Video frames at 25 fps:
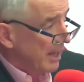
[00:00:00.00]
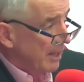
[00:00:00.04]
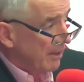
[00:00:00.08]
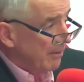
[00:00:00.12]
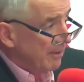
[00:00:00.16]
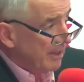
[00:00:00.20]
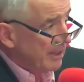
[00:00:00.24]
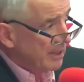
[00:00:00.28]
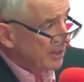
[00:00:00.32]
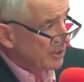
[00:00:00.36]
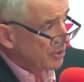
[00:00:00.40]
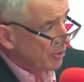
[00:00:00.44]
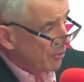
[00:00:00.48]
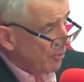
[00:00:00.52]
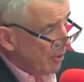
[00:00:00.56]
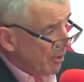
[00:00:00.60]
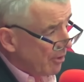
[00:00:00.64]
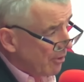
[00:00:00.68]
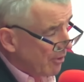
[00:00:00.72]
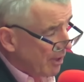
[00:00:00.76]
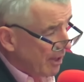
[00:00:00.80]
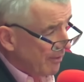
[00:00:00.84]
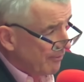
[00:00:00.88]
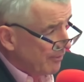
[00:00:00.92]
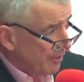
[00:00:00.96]
Aer Lingus no
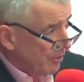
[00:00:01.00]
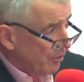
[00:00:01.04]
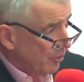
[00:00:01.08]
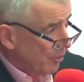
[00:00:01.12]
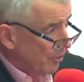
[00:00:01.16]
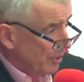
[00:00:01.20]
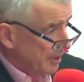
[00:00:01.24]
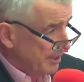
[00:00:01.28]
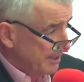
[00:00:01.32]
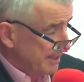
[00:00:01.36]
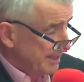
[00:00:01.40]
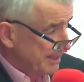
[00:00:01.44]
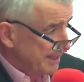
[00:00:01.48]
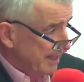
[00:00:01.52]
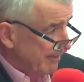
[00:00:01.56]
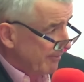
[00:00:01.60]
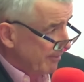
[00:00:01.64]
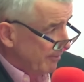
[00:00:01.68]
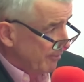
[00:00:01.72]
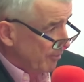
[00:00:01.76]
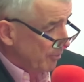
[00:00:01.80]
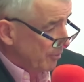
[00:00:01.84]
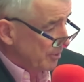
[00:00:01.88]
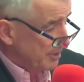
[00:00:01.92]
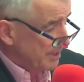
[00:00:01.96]
longer have the noisy
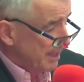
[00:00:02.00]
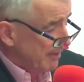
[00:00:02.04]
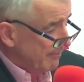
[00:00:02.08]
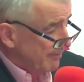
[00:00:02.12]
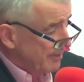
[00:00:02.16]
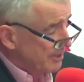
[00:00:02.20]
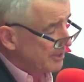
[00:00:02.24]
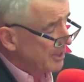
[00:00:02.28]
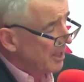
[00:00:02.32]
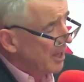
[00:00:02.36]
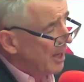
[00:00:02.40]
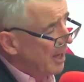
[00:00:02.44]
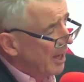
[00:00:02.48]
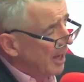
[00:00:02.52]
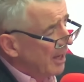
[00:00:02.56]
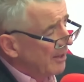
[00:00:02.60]
seven forty-sevens.